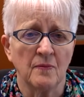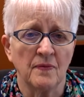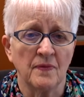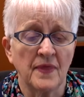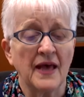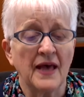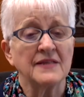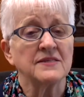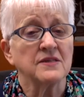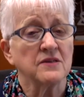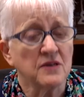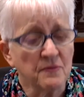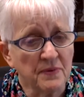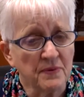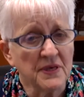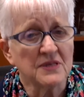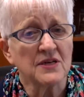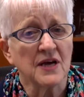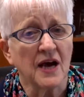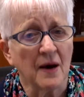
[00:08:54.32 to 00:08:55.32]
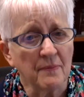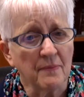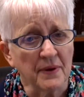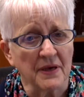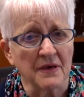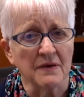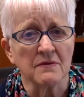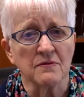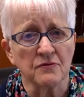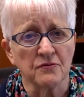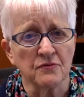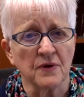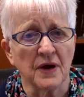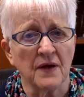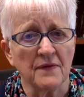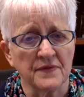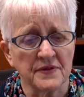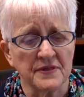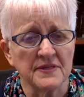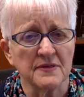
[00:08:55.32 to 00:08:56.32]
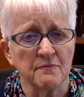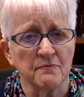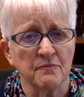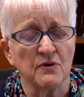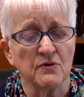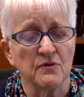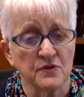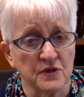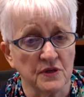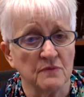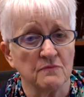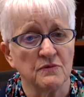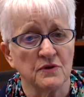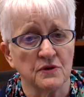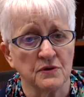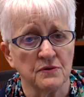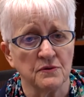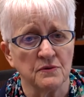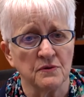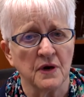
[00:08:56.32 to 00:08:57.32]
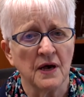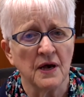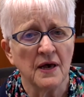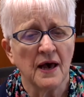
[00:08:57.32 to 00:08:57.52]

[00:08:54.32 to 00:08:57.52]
That's going to be a topic throughout this symposium too.